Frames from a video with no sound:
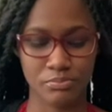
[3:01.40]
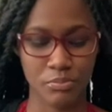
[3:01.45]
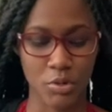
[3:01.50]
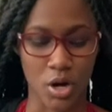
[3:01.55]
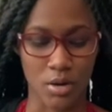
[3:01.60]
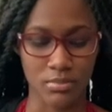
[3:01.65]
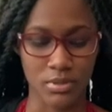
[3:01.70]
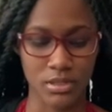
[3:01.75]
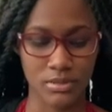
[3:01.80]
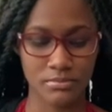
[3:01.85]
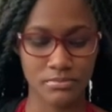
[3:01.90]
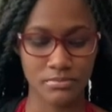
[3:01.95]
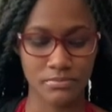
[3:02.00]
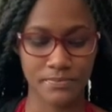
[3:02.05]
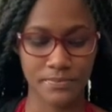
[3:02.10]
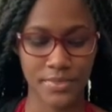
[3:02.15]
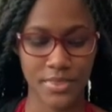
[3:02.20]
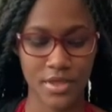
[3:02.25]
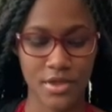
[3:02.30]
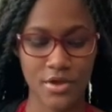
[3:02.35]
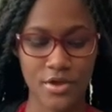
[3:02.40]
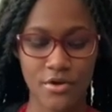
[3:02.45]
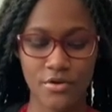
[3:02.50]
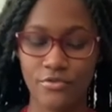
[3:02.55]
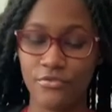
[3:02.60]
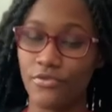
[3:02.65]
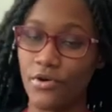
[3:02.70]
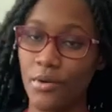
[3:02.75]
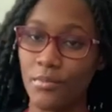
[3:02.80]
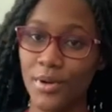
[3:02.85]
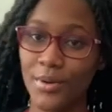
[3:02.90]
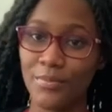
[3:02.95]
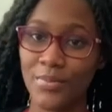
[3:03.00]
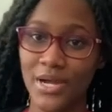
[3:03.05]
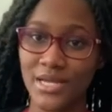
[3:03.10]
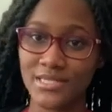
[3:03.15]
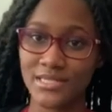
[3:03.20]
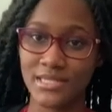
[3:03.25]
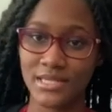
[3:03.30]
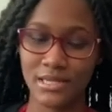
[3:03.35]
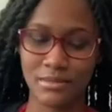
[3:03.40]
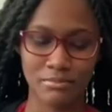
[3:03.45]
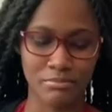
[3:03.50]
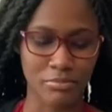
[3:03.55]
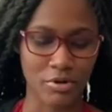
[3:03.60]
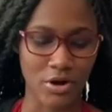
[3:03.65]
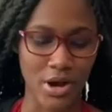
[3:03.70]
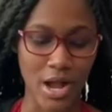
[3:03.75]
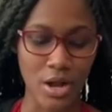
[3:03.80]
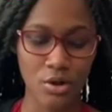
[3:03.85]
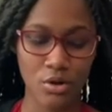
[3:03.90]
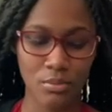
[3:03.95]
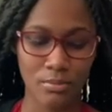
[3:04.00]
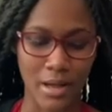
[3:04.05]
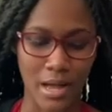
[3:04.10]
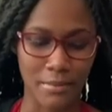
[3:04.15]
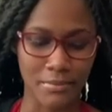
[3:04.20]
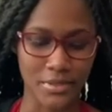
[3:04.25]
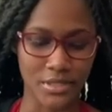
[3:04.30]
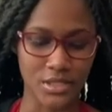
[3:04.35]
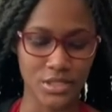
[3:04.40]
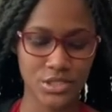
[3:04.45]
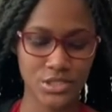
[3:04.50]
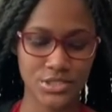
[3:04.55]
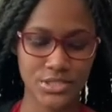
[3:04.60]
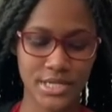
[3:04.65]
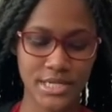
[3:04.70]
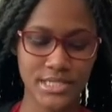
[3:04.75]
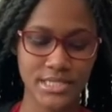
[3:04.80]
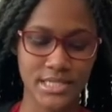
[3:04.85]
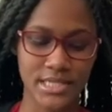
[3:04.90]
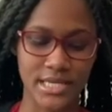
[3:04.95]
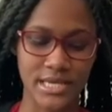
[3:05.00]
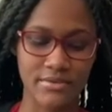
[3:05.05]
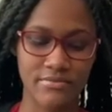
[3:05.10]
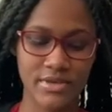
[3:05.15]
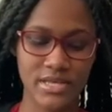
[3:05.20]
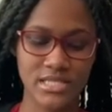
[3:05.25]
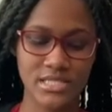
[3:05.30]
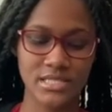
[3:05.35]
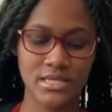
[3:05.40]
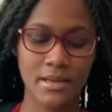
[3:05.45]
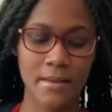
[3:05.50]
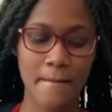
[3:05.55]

problem. Former President Barack Obama tried to give his